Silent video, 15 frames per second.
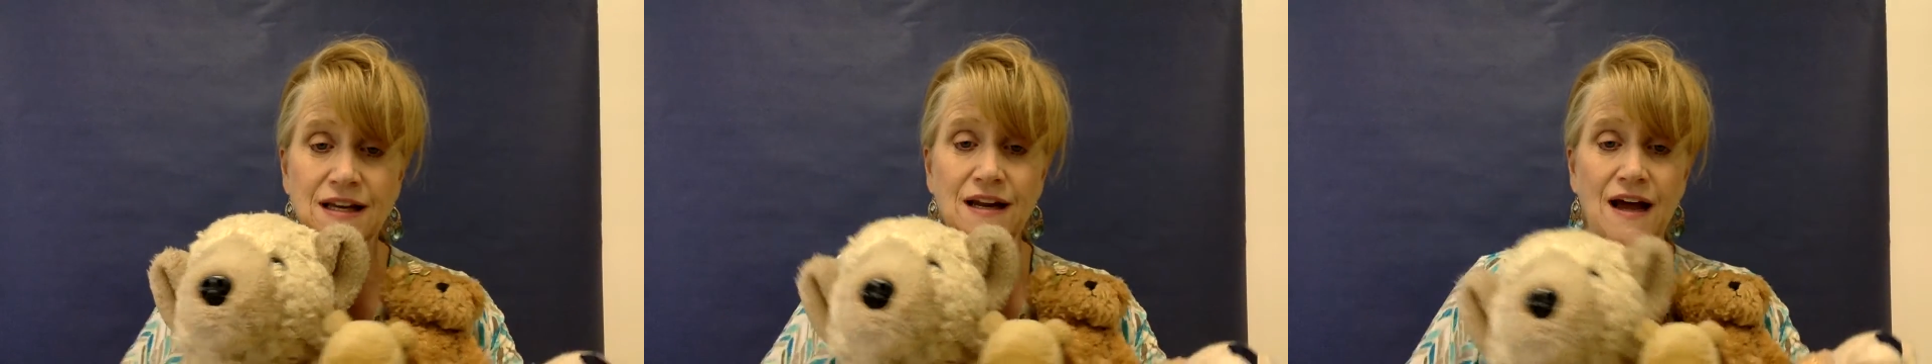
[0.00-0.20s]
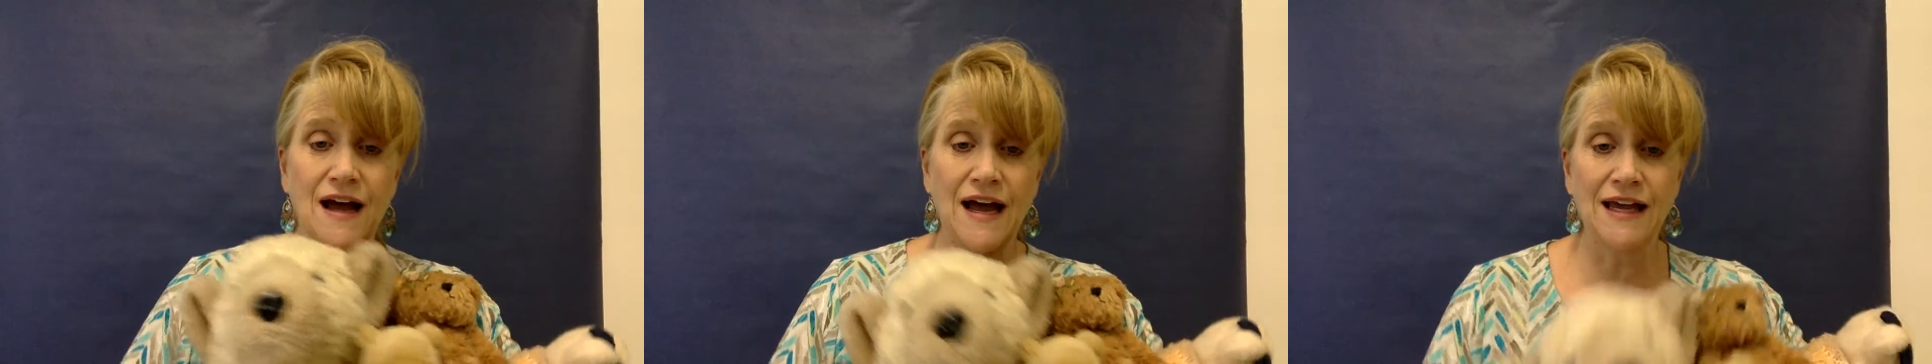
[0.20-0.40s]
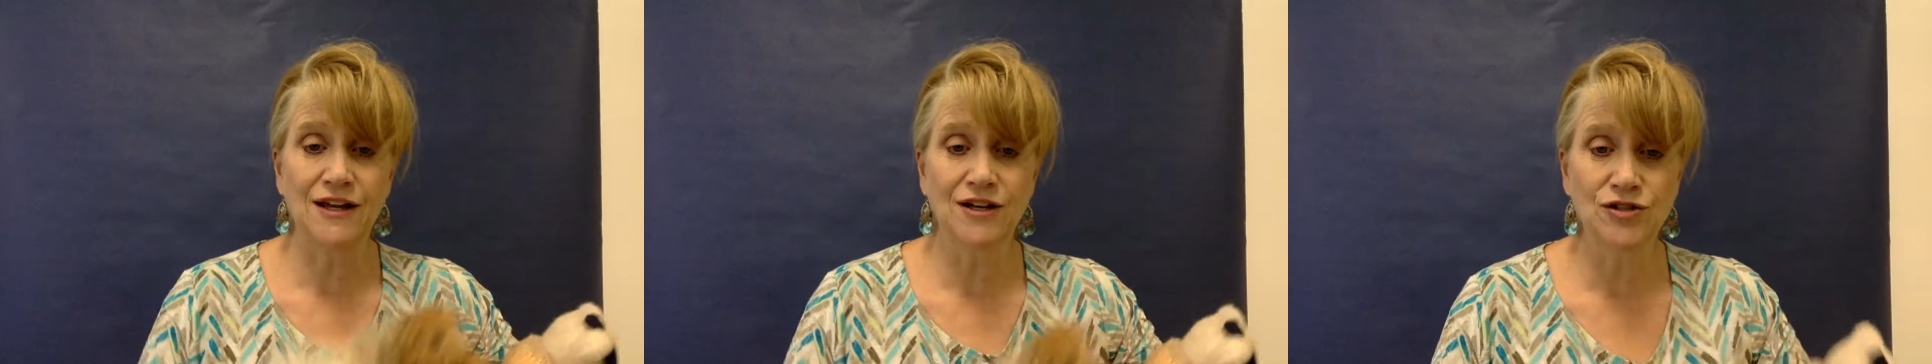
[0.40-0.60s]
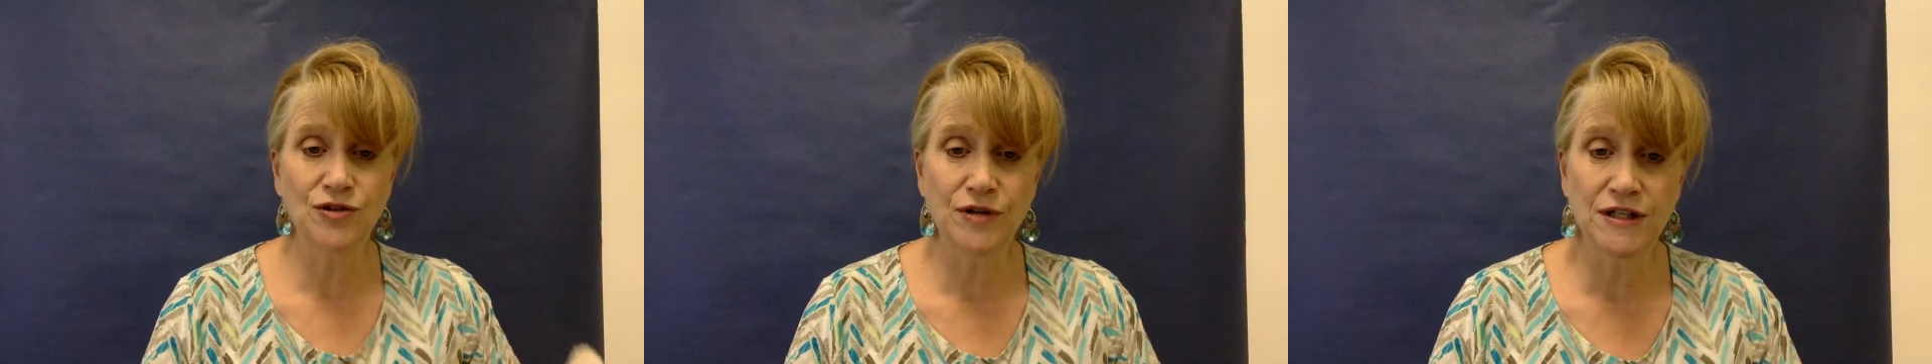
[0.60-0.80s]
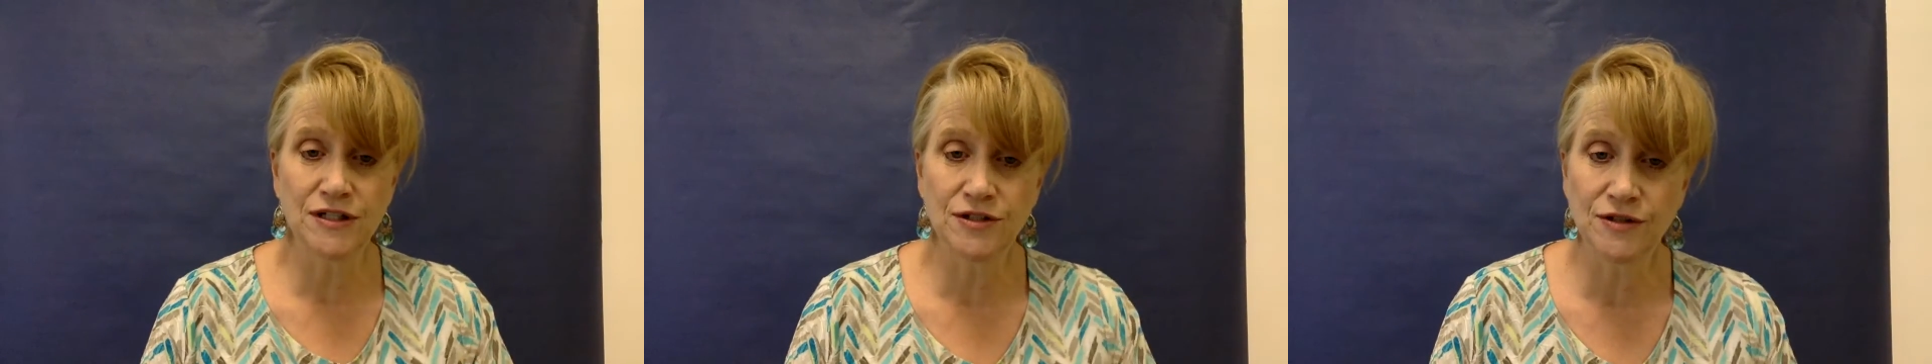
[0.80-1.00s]
I enjoyed
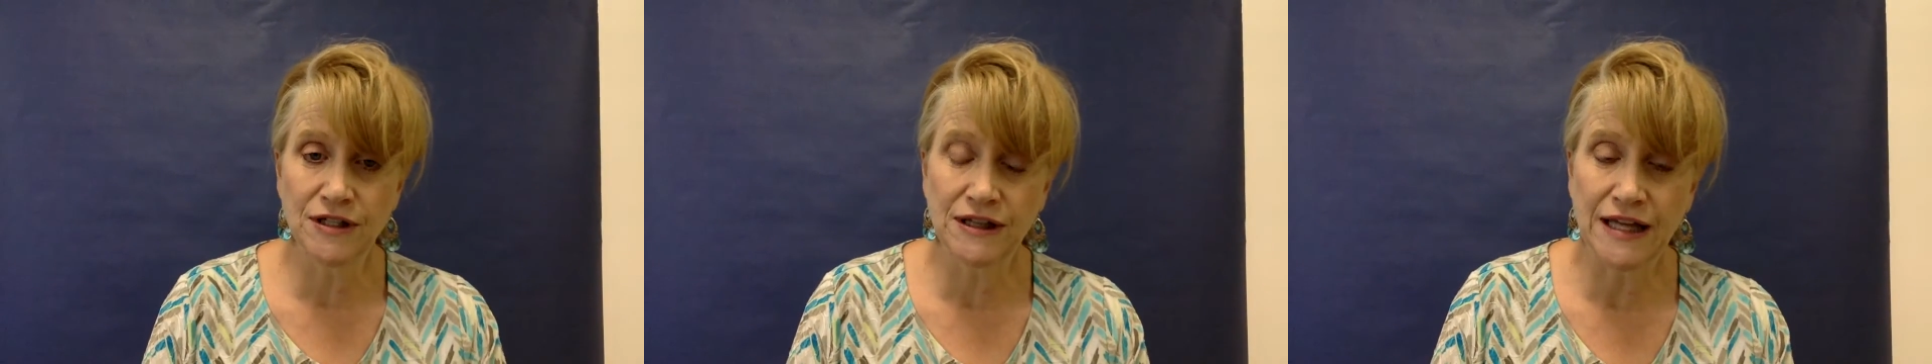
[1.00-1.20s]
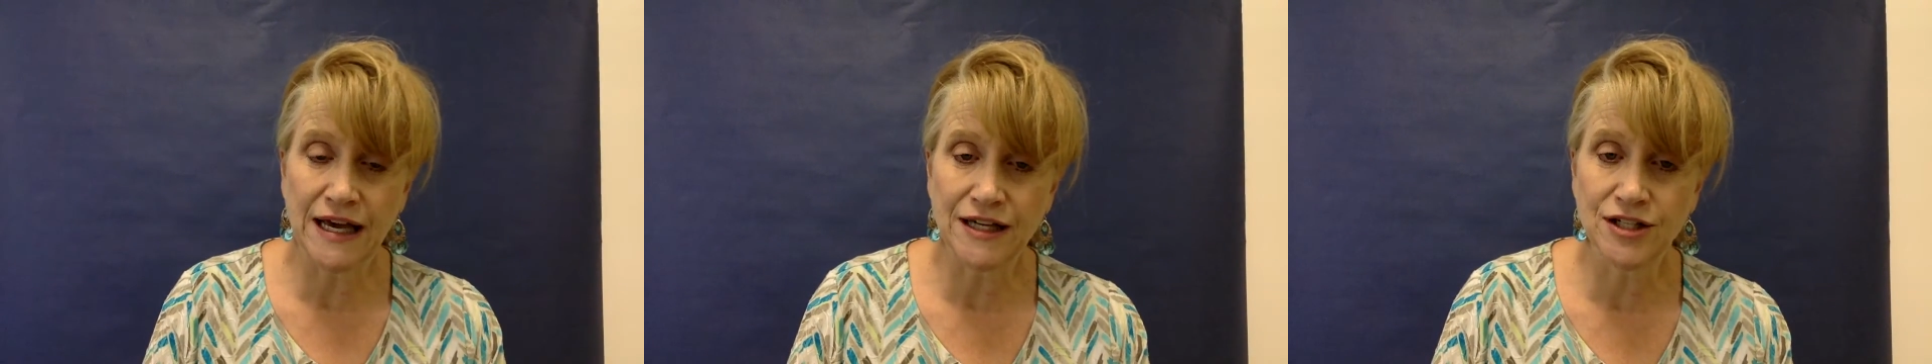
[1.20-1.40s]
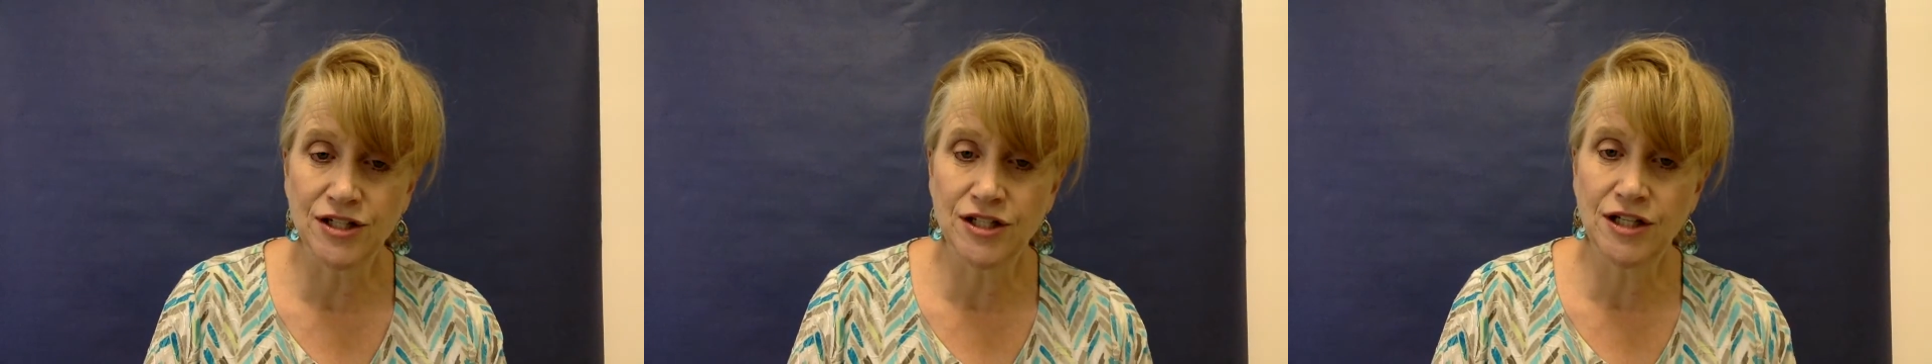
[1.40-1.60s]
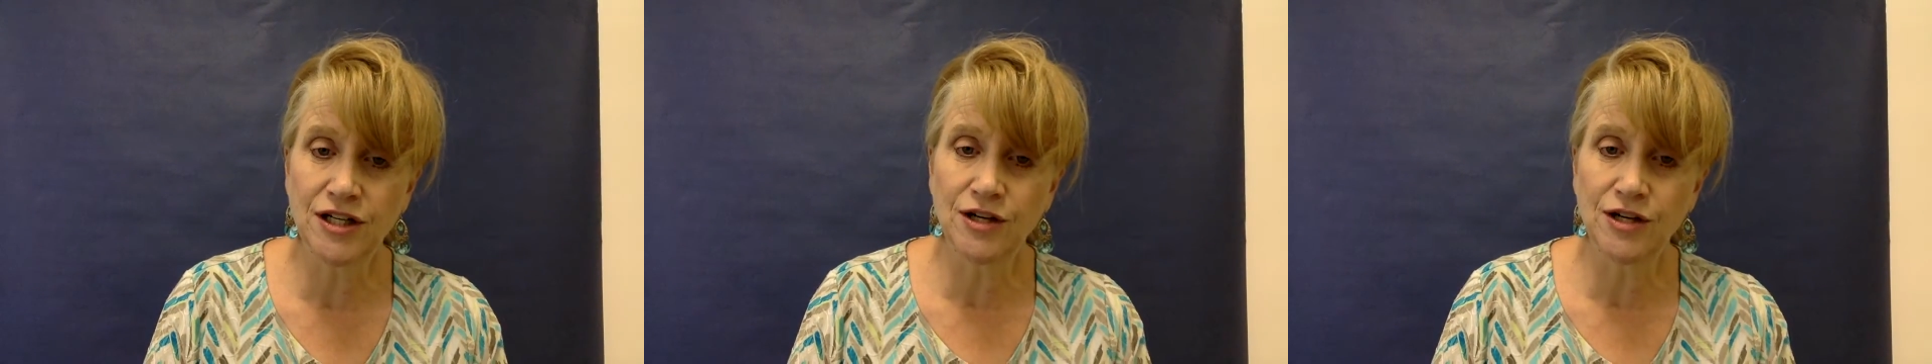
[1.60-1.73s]
doing last year